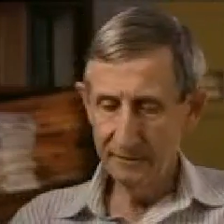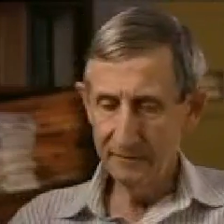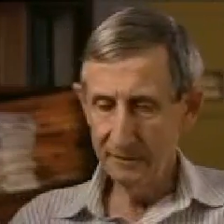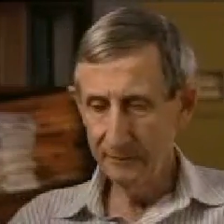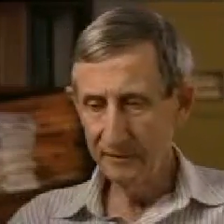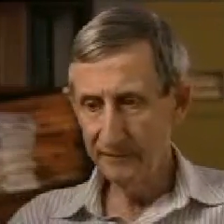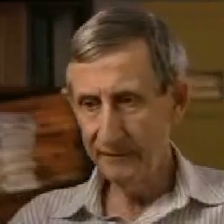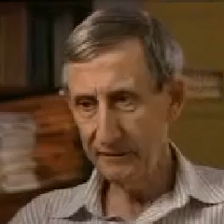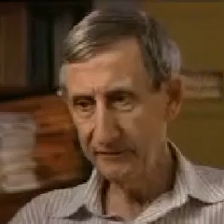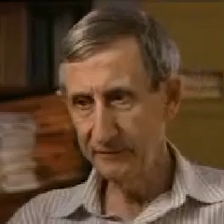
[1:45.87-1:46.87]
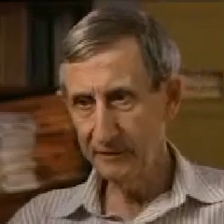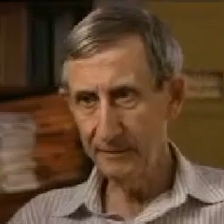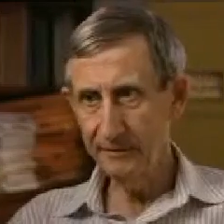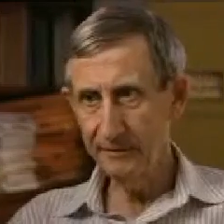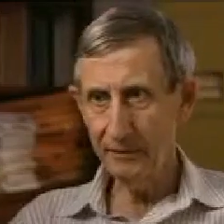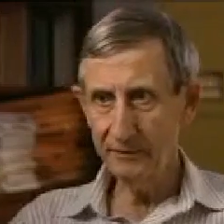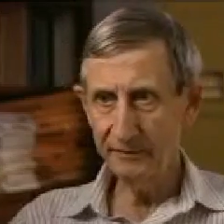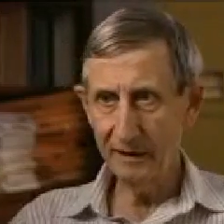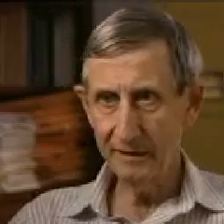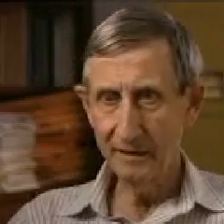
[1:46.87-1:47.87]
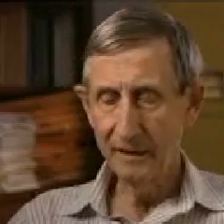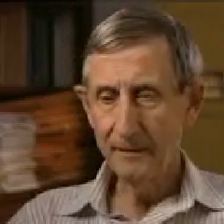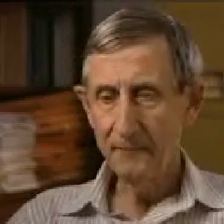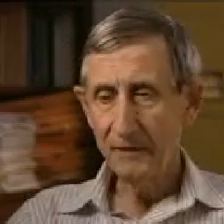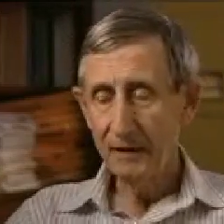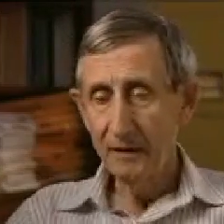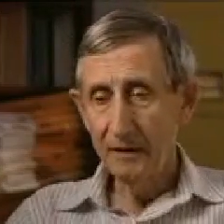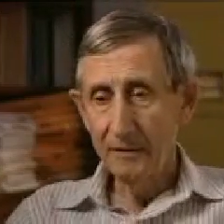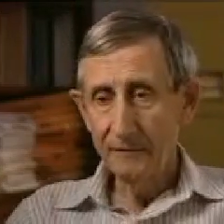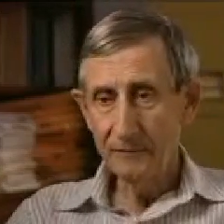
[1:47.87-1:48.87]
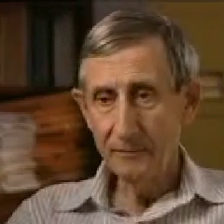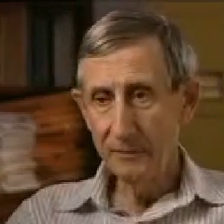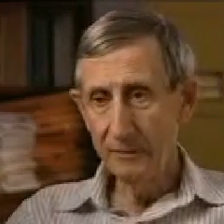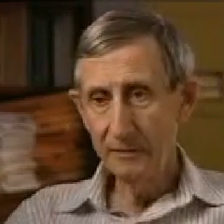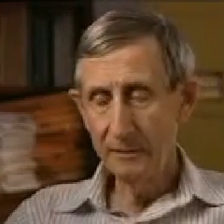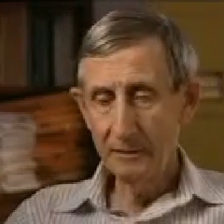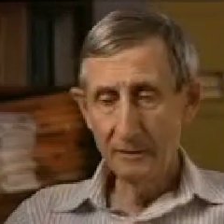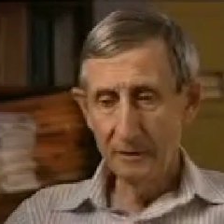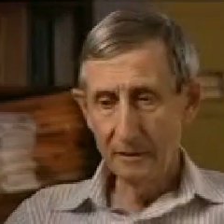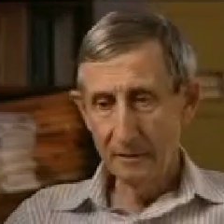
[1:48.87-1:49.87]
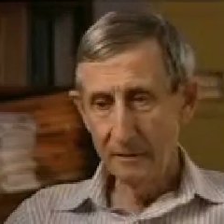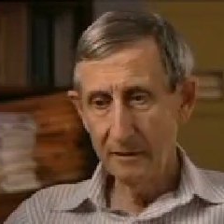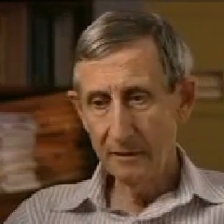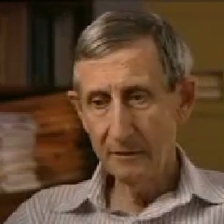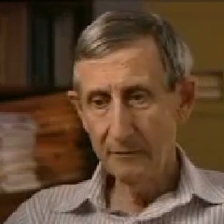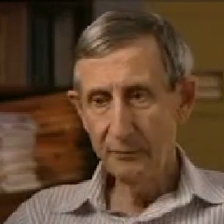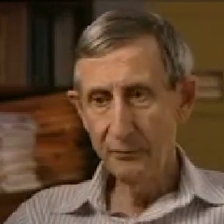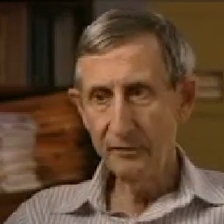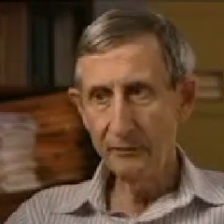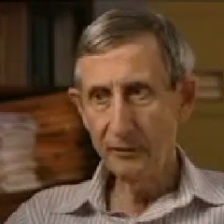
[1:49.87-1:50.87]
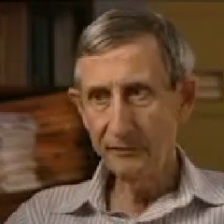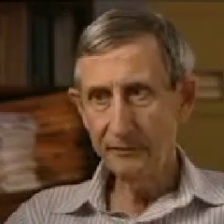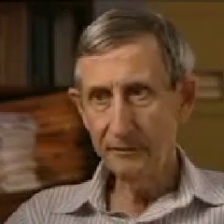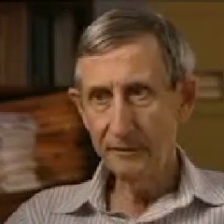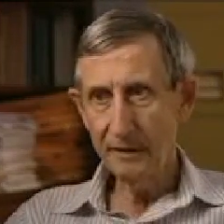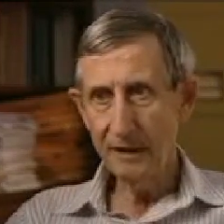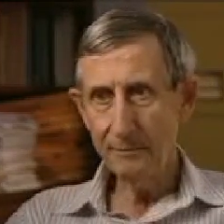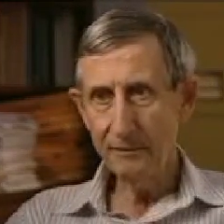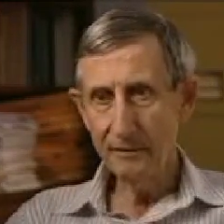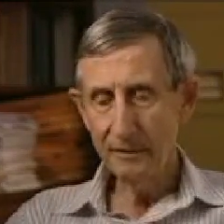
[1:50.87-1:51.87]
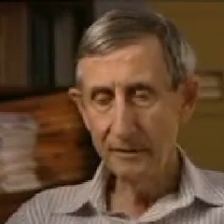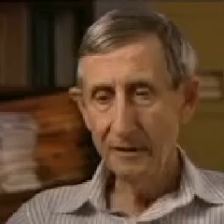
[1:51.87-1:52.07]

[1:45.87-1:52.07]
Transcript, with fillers: determine effects of carbon dioxide from computing what's going to happen.